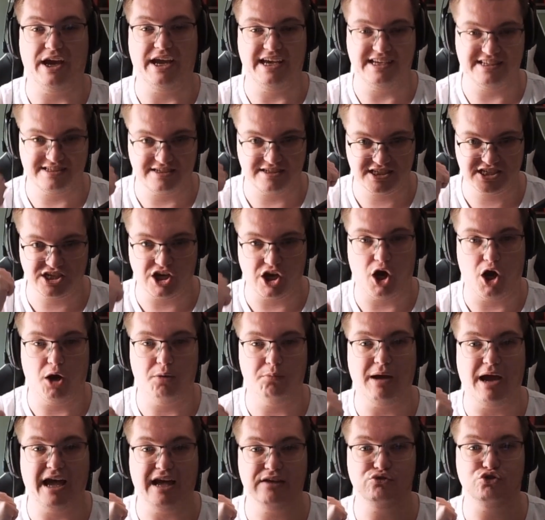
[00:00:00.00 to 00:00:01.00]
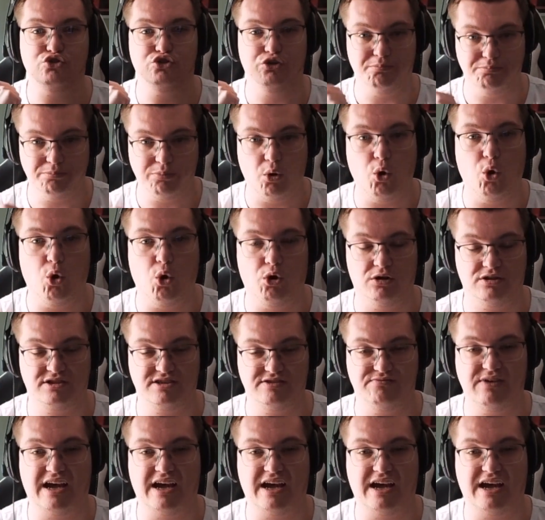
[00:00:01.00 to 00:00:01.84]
it's come and support.